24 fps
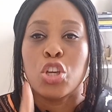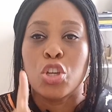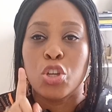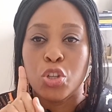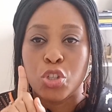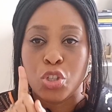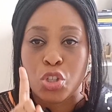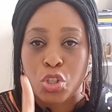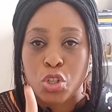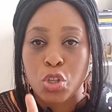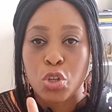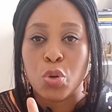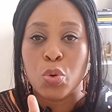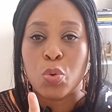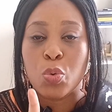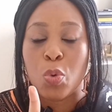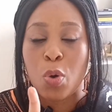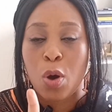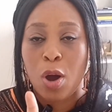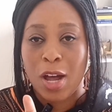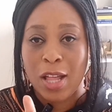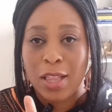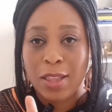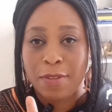you do
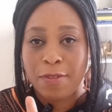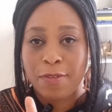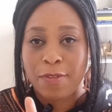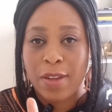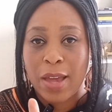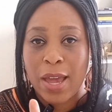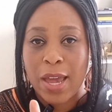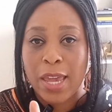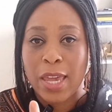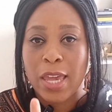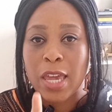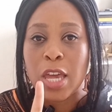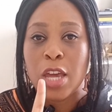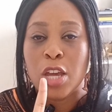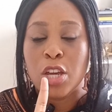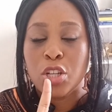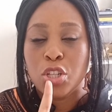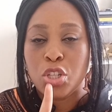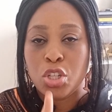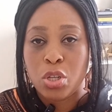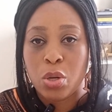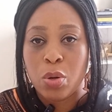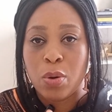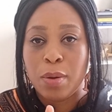qualify
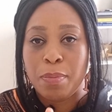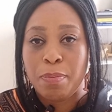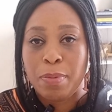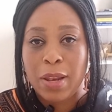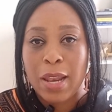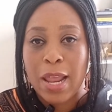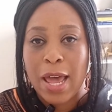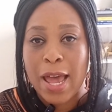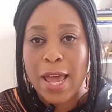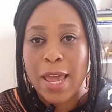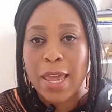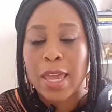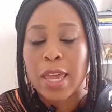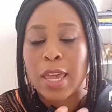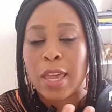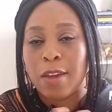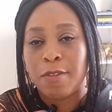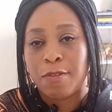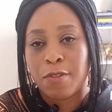to apply